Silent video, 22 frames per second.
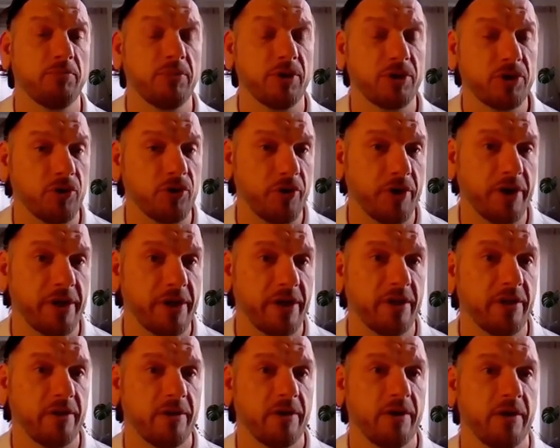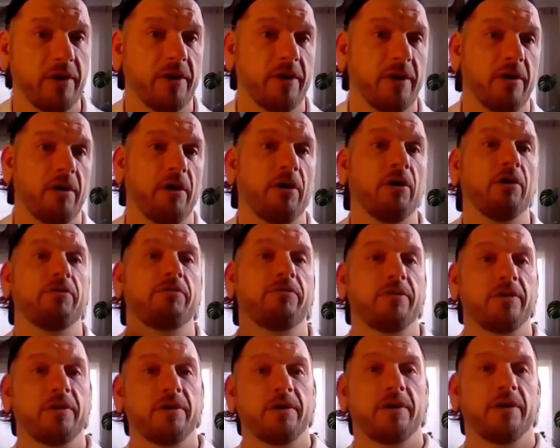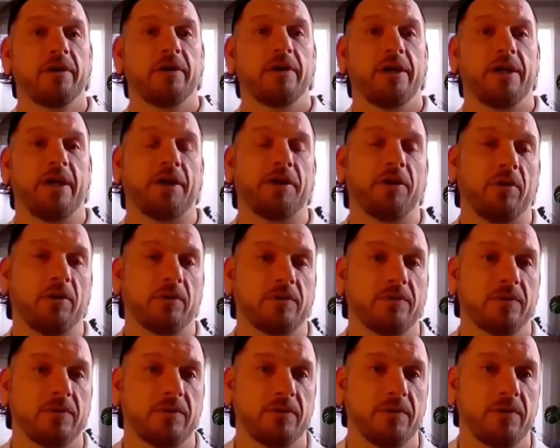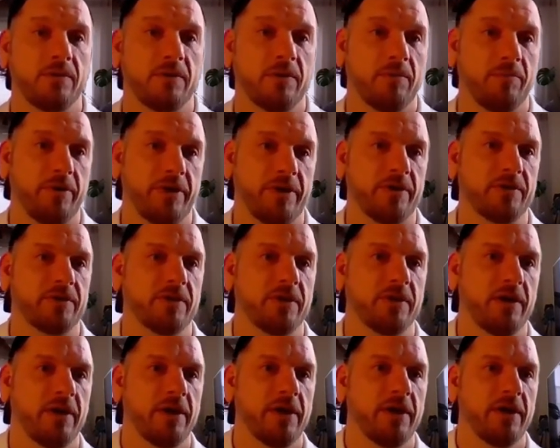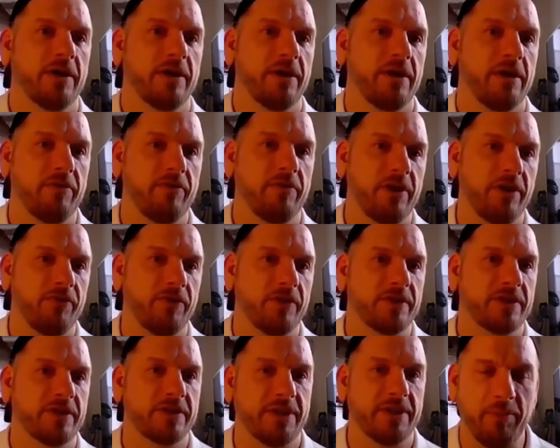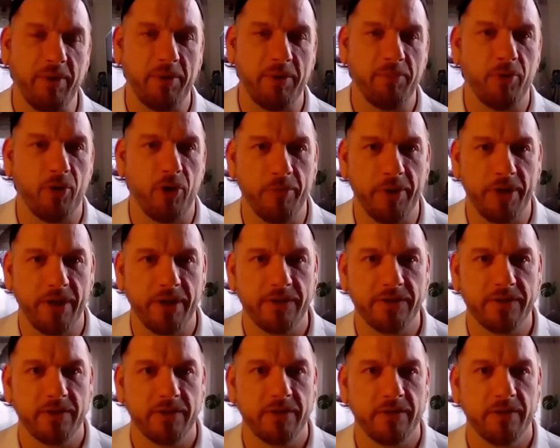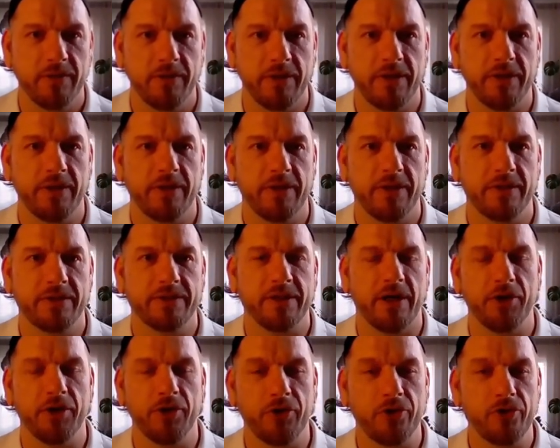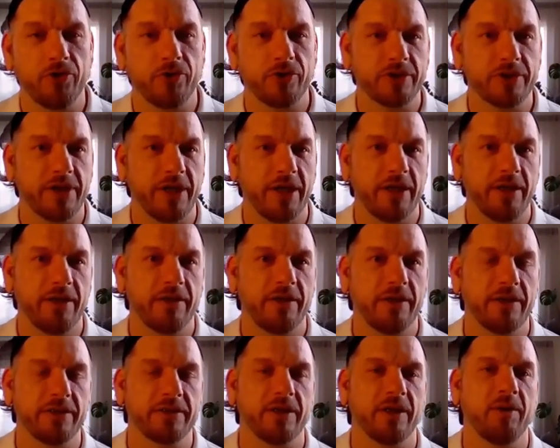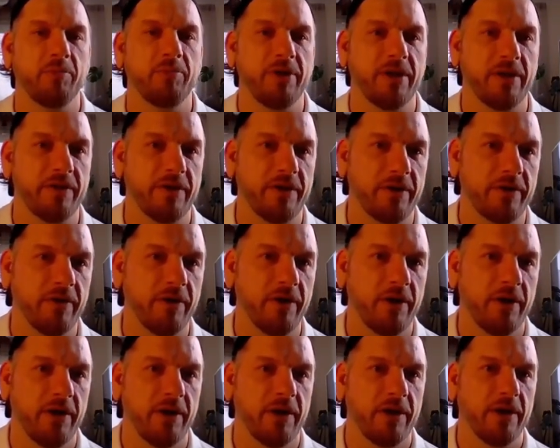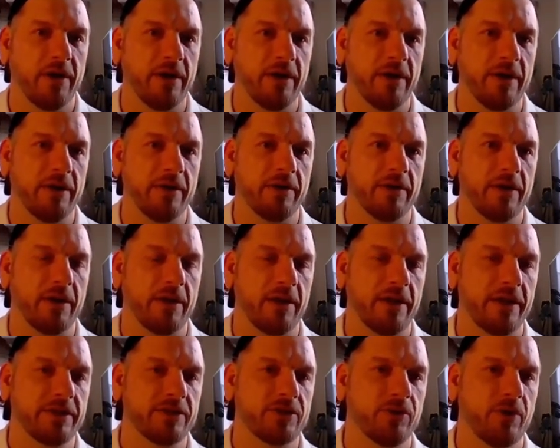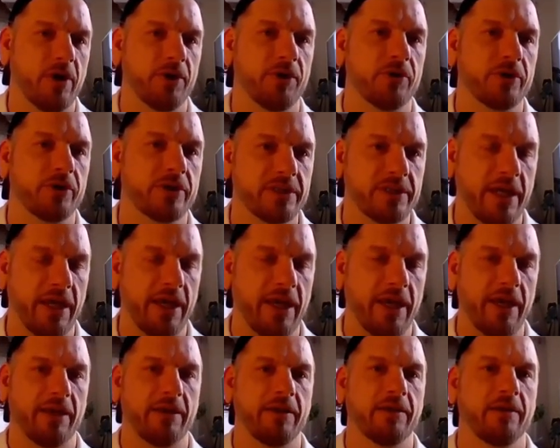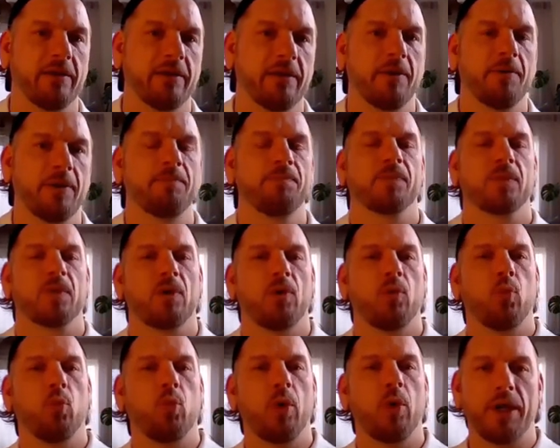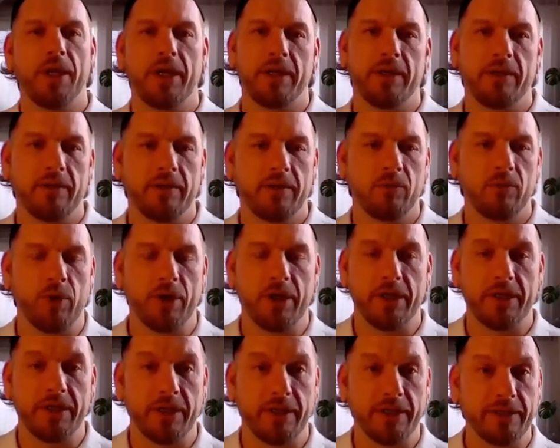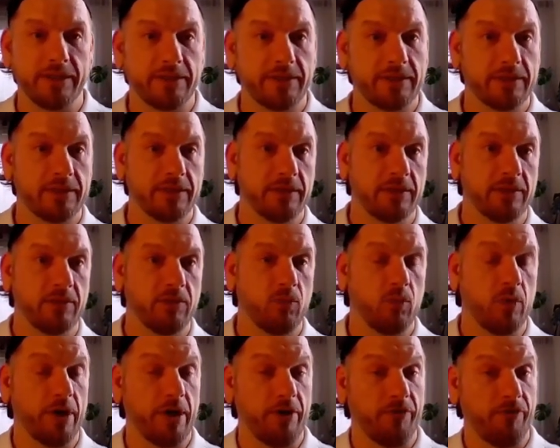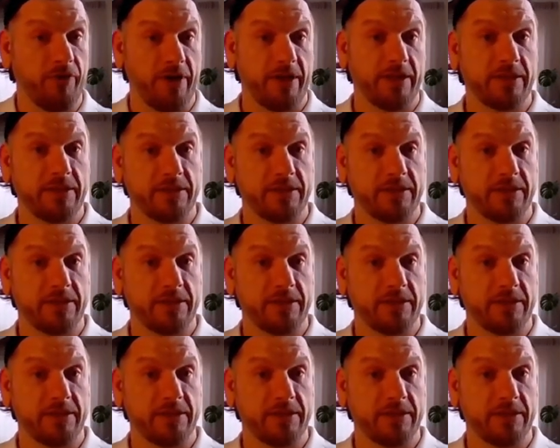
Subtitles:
maturity of an adult. Because even if it's semi-permanent, it's under your skin, it's going to be there, and unless you understand what it does, what